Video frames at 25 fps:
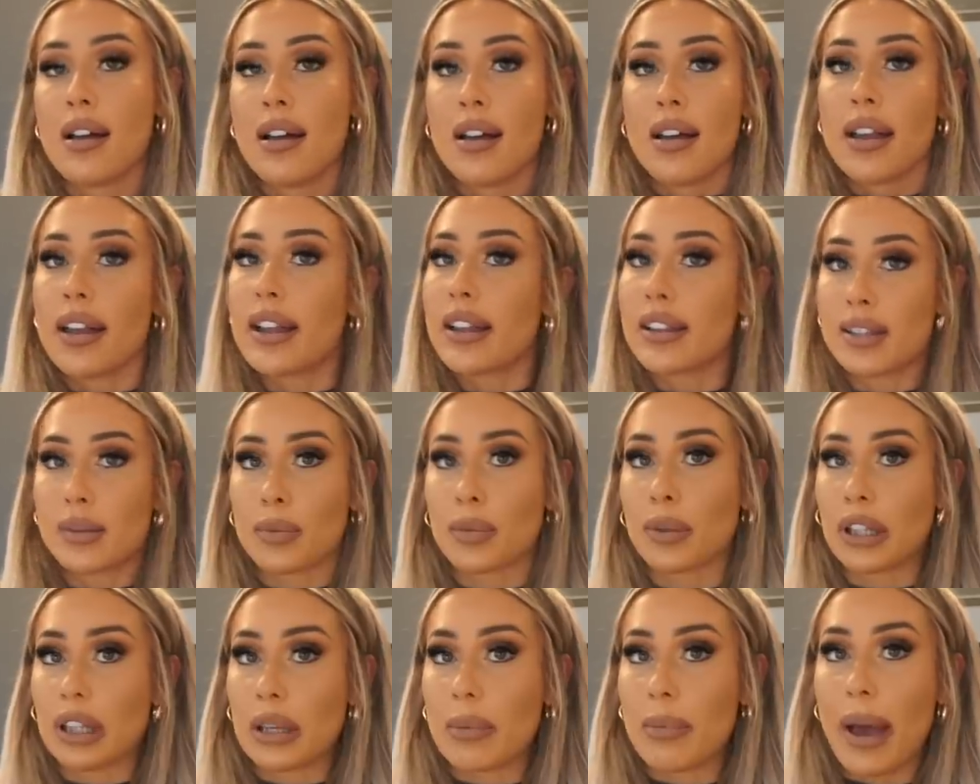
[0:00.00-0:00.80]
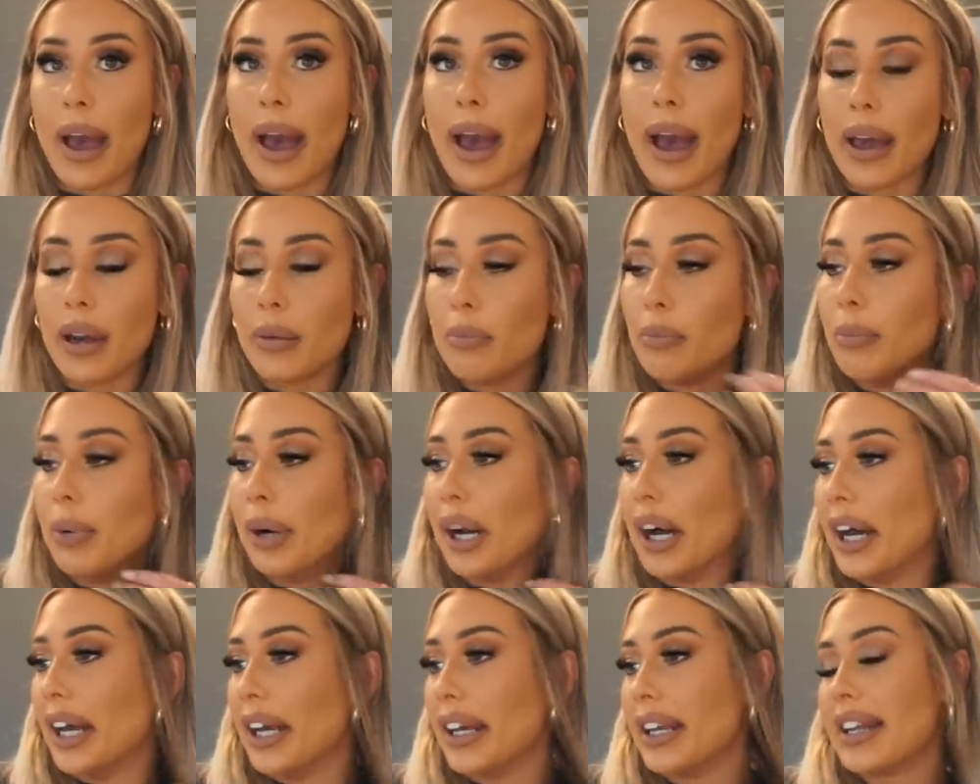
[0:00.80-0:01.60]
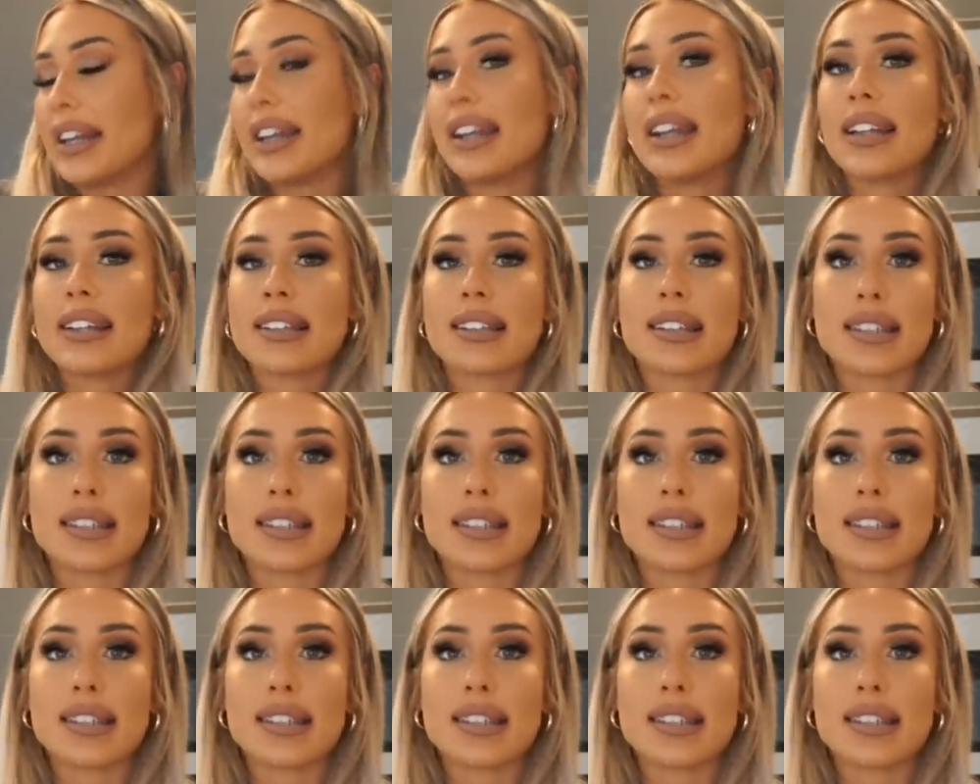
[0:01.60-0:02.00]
It's really bad, but it's